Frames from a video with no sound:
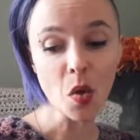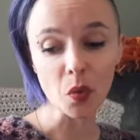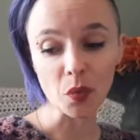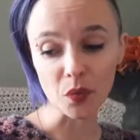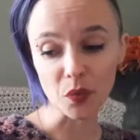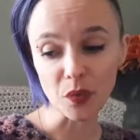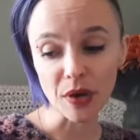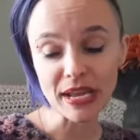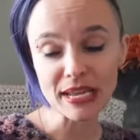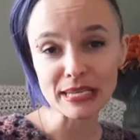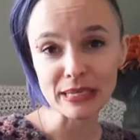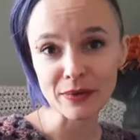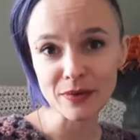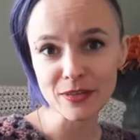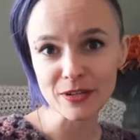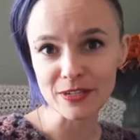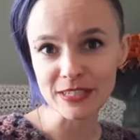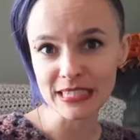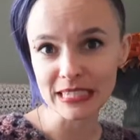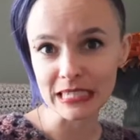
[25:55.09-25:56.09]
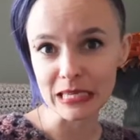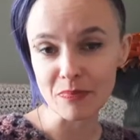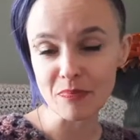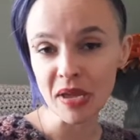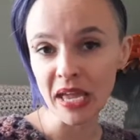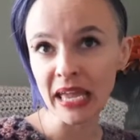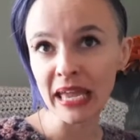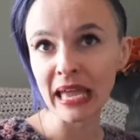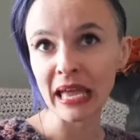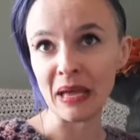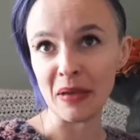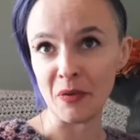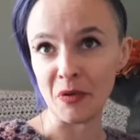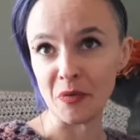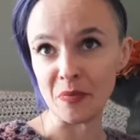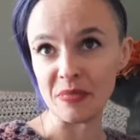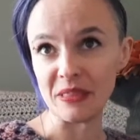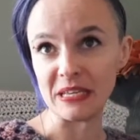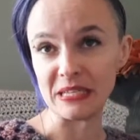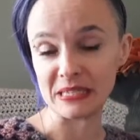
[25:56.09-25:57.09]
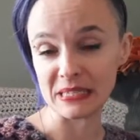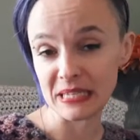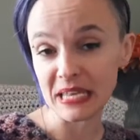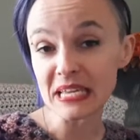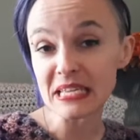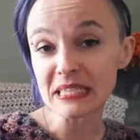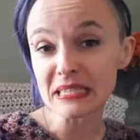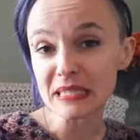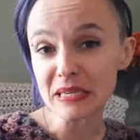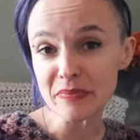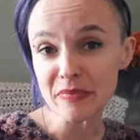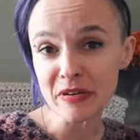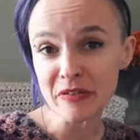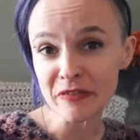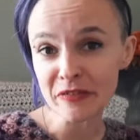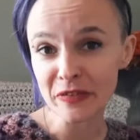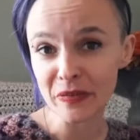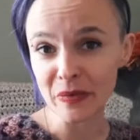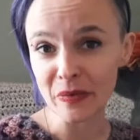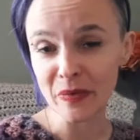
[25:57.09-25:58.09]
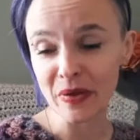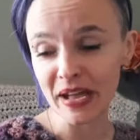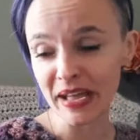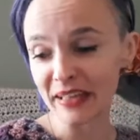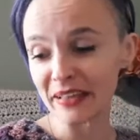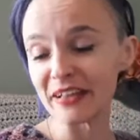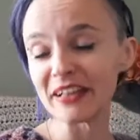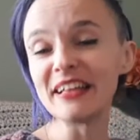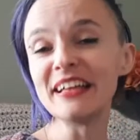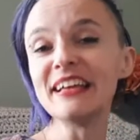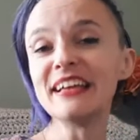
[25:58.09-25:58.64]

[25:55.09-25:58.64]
Right now they're sleeping. I hope they stay sleeping for a while.